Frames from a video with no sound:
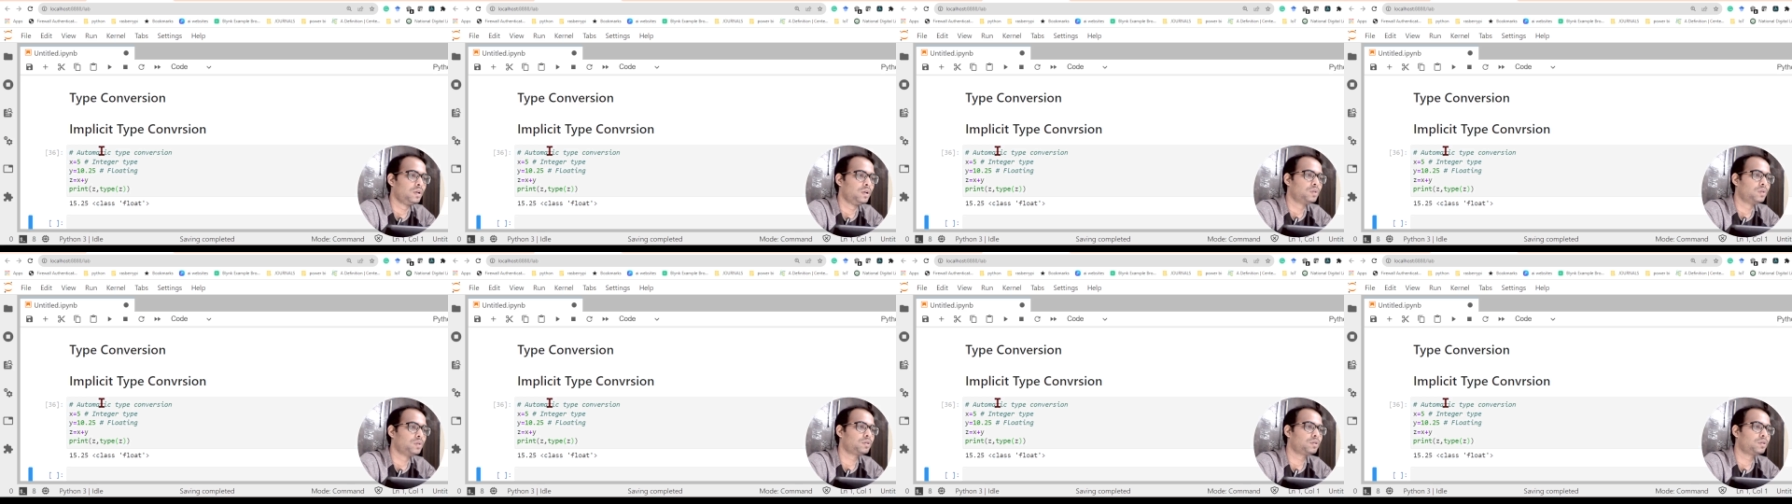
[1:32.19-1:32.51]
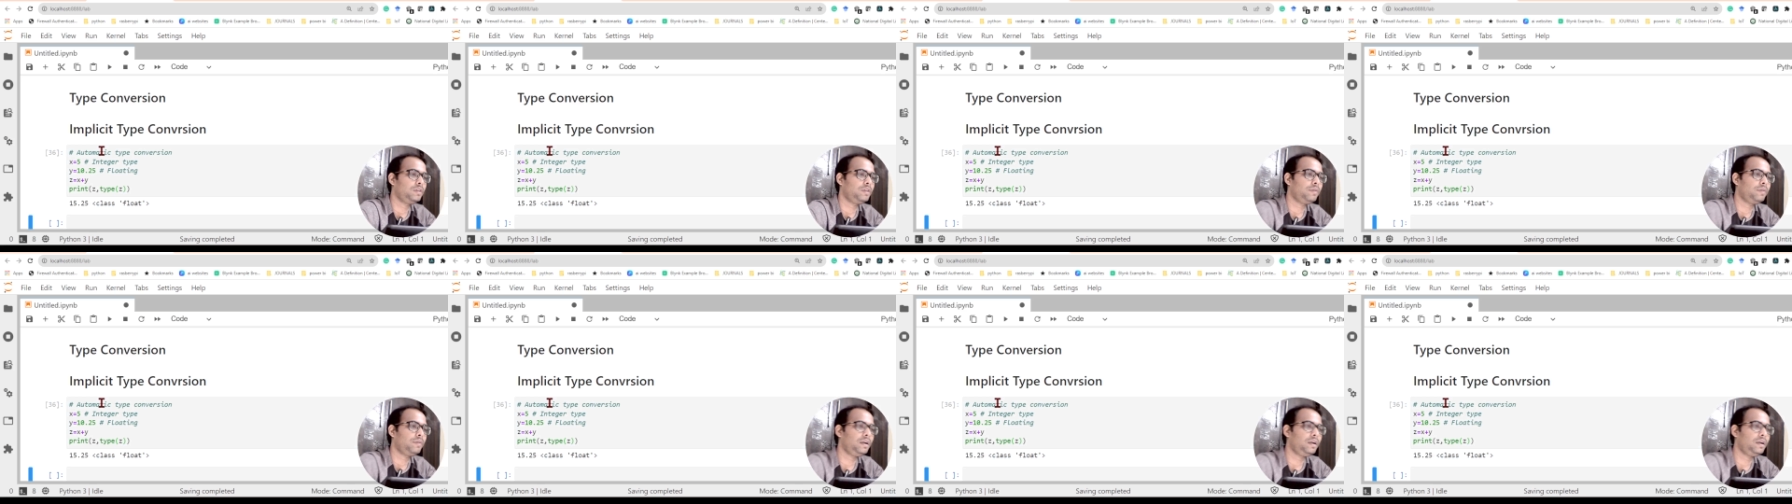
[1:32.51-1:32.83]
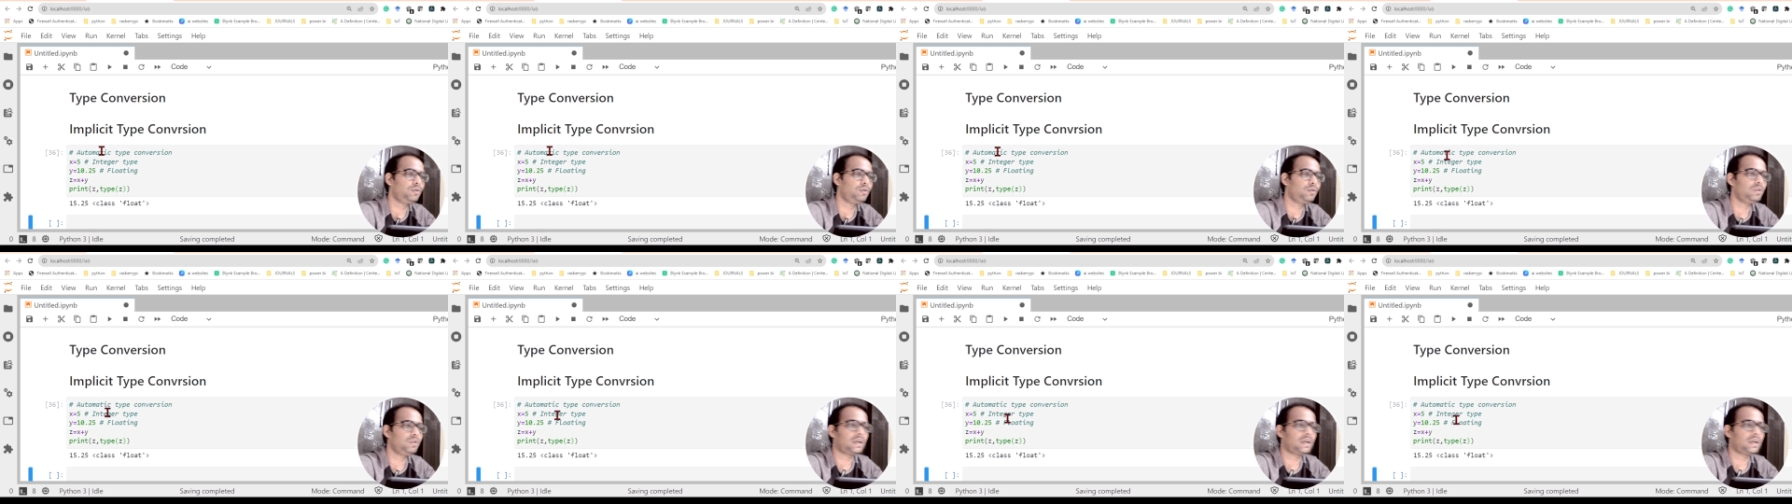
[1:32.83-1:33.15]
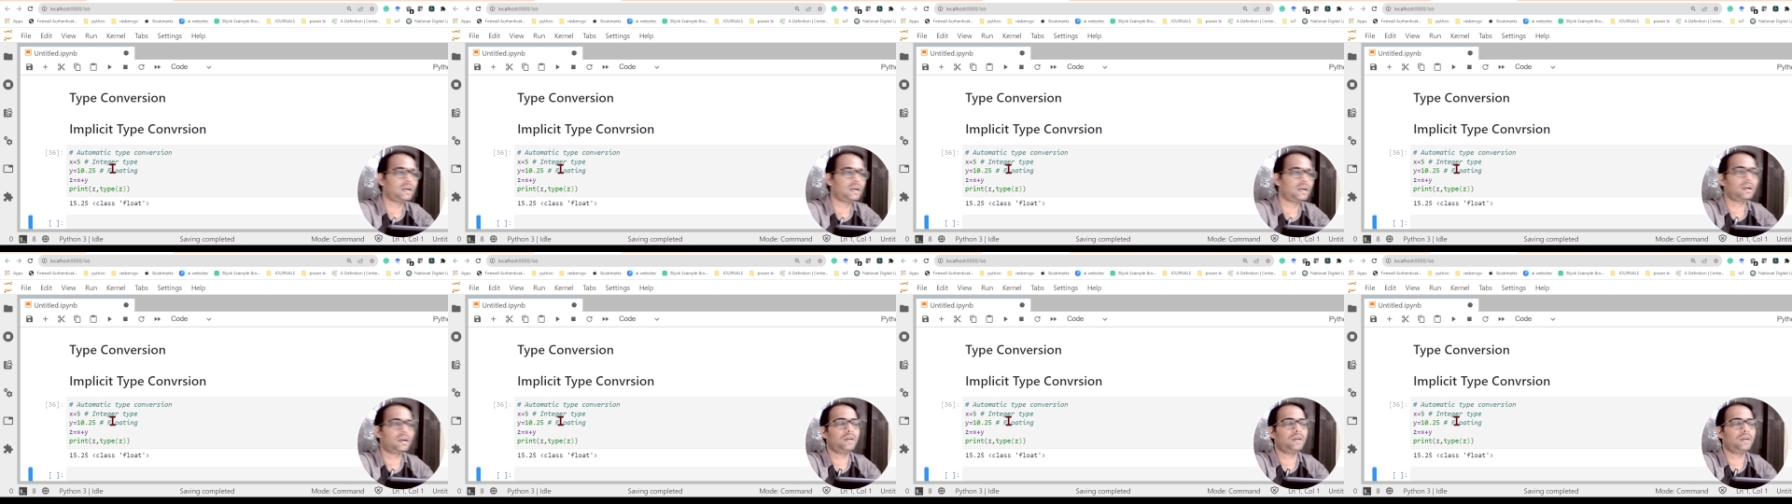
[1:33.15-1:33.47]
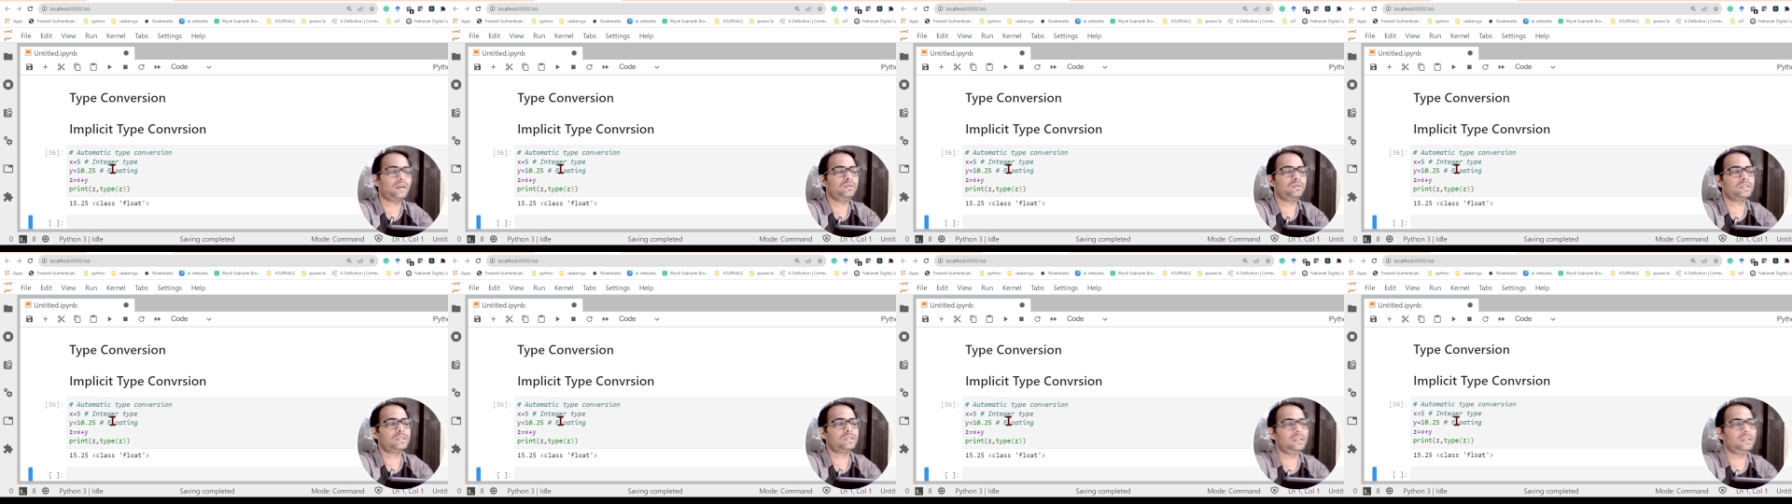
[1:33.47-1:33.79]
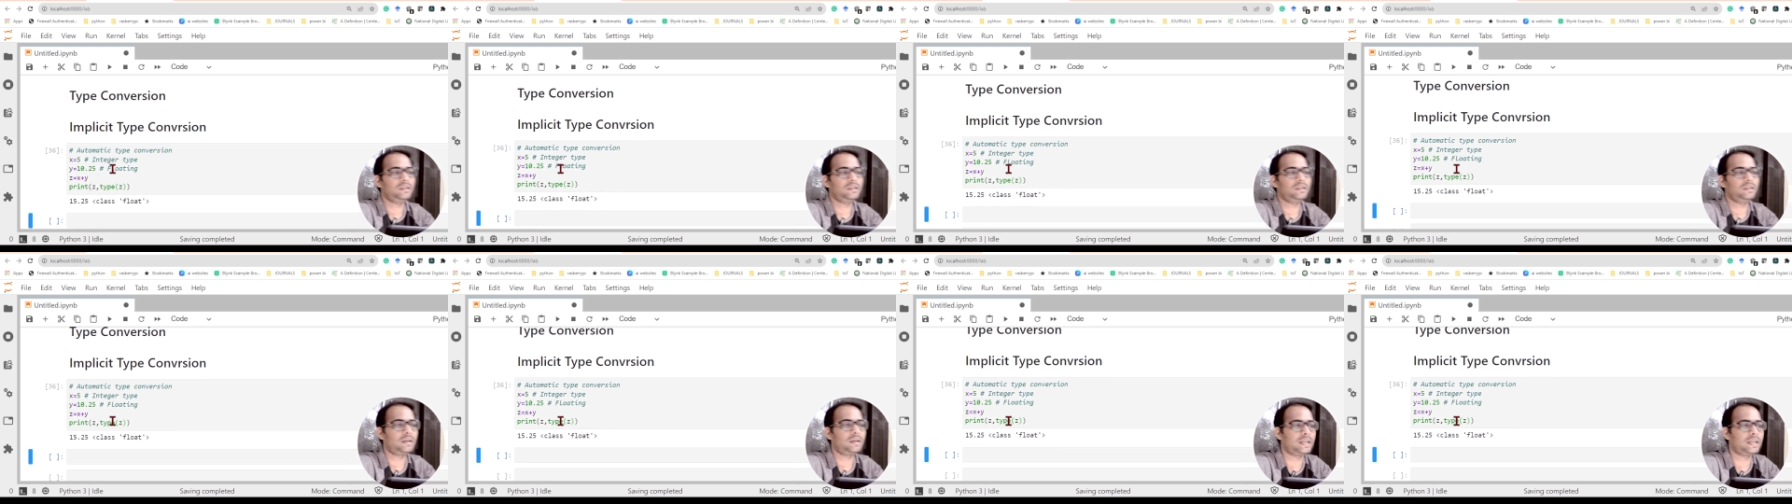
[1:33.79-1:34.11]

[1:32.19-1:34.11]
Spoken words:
So if I do that, now you see the